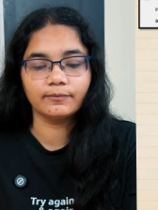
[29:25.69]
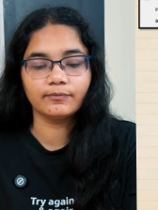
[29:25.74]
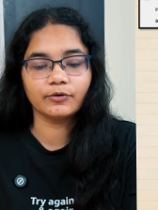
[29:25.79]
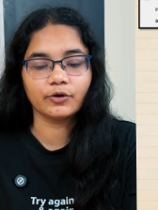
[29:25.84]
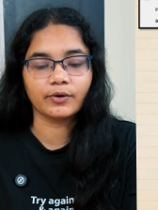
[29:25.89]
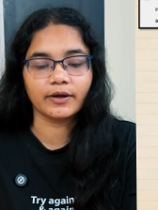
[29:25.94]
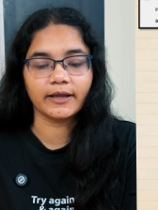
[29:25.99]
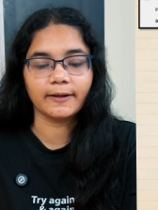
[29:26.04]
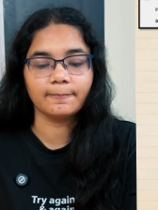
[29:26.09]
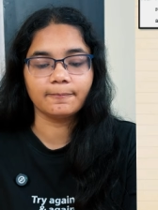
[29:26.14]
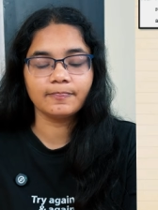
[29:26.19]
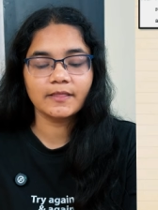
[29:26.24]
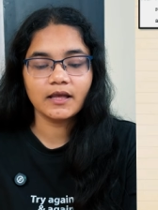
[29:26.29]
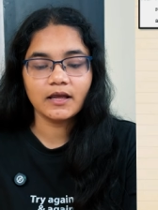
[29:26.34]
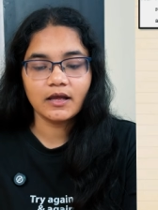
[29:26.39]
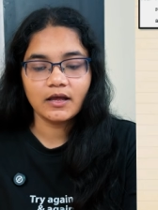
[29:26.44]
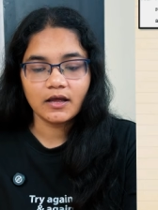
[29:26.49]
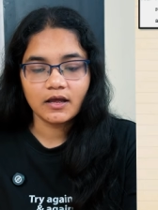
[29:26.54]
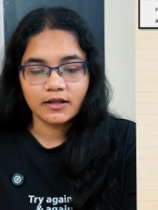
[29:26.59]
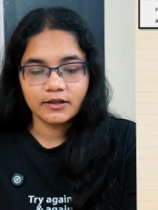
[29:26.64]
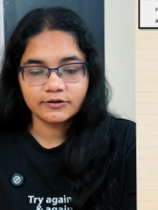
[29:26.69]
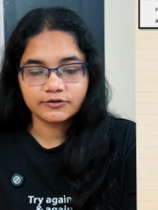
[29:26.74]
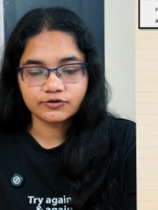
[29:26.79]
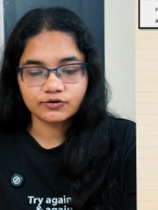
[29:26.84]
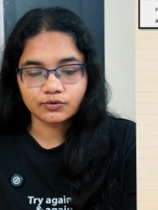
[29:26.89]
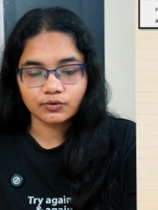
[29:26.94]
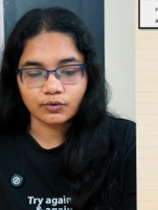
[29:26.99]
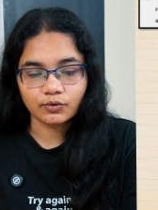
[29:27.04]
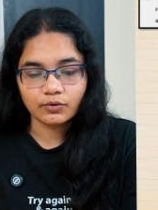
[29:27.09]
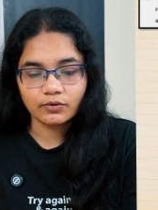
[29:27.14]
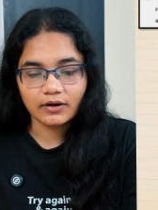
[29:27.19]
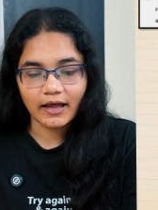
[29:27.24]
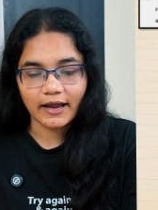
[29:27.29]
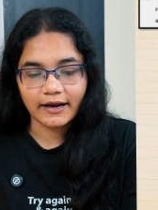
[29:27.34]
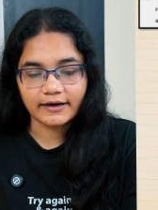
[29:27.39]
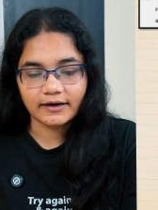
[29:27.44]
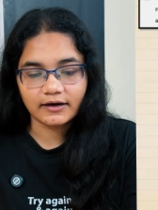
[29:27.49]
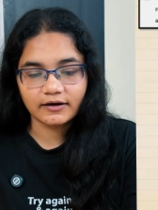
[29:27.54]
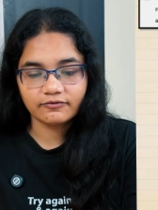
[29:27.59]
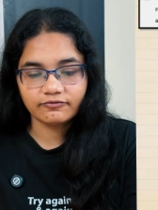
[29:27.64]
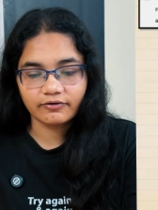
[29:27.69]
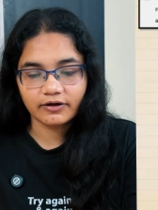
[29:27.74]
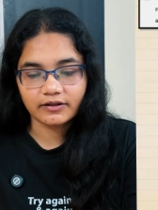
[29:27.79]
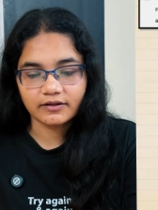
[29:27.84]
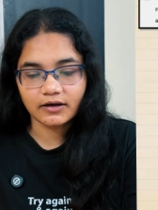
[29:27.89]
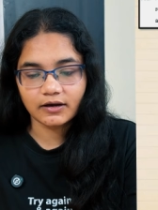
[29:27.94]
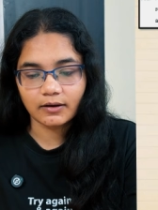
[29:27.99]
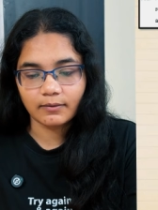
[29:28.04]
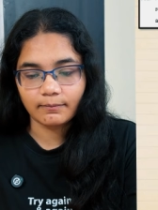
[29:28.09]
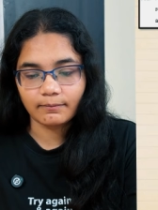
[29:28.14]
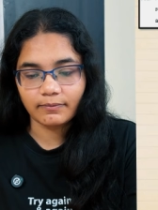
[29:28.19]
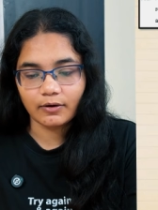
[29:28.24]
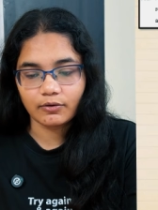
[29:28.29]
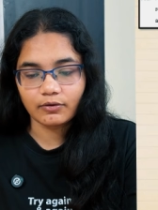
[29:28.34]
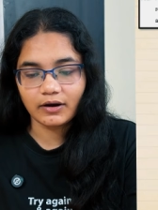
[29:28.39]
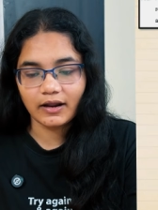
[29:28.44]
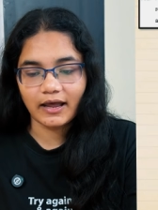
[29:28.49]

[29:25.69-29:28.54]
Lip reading: Okay, so identify the compound